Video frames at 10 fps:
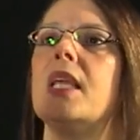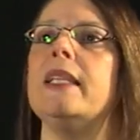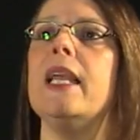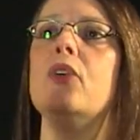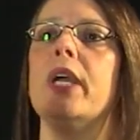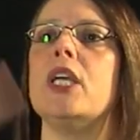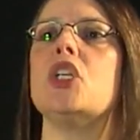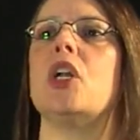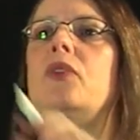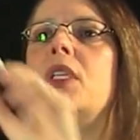The
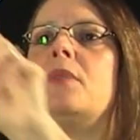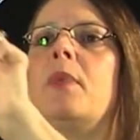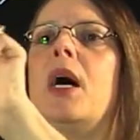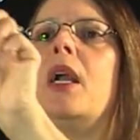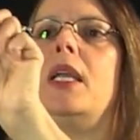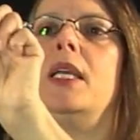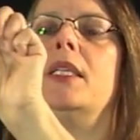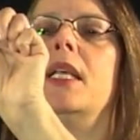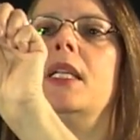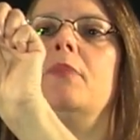elongation of this bar
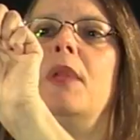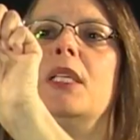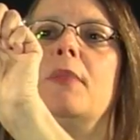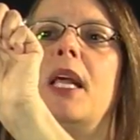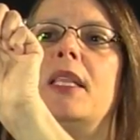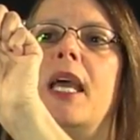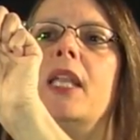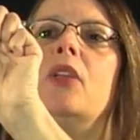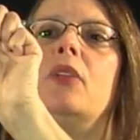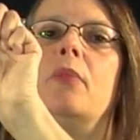is the displacement at the
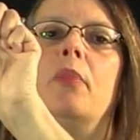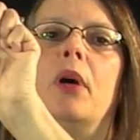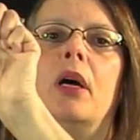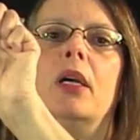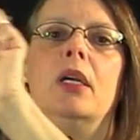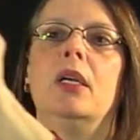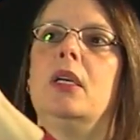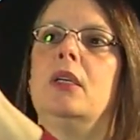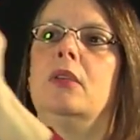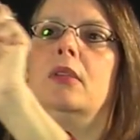end of the bar,
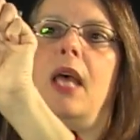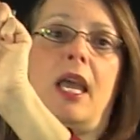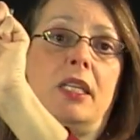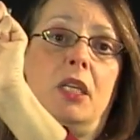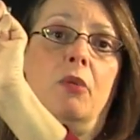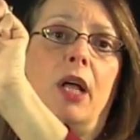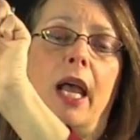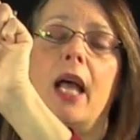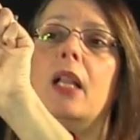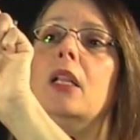x equal
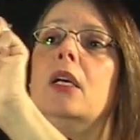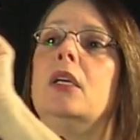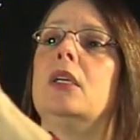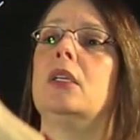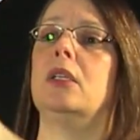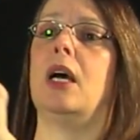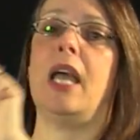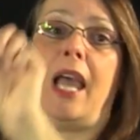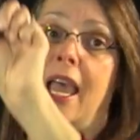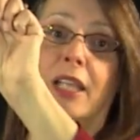L,
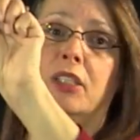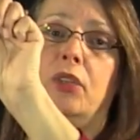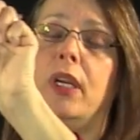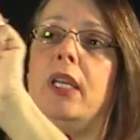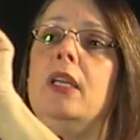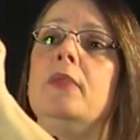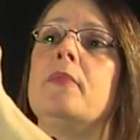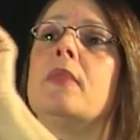eh, L3,